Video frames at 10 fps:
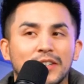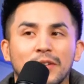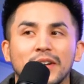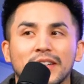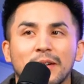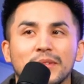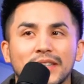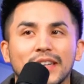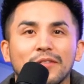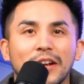someone who comes
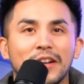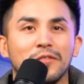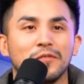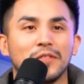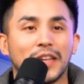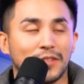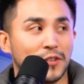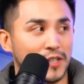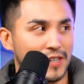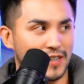in very like
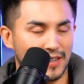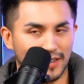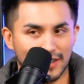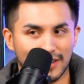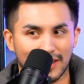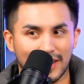fatigued